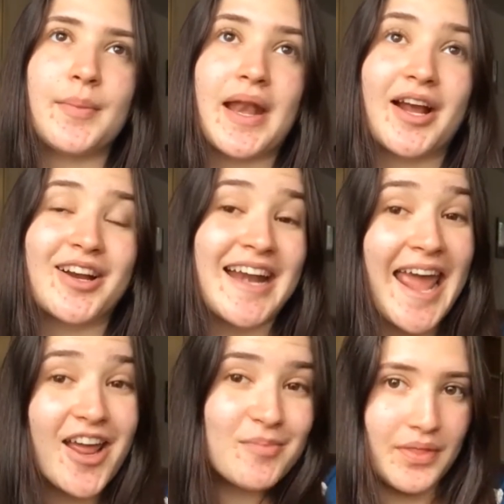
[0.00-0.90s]
And I got an
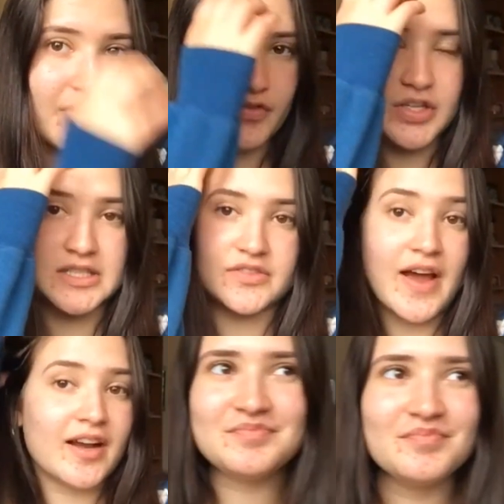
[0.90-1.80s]
A on my first
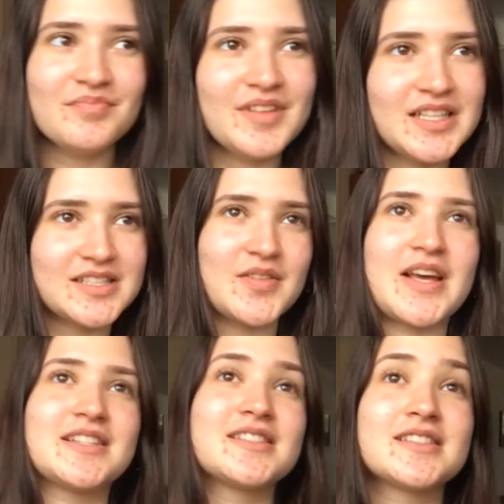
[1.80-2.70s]
final, so
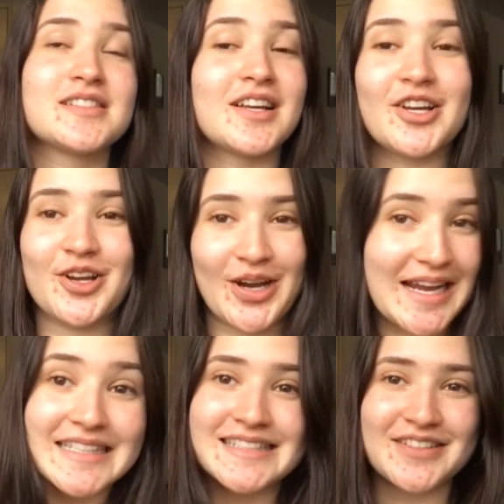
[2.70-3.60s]
that's great.